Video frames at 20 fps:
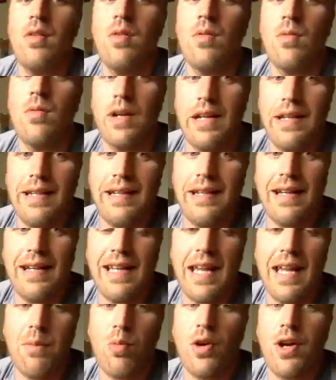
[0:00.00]
We're going to dig
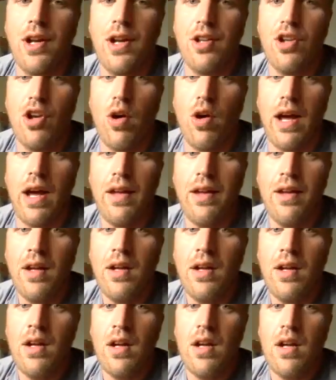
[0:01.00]
deep. We're going to do it.
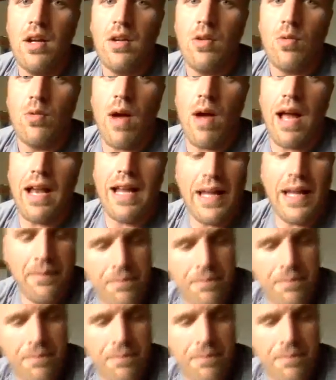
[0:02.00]
Ready?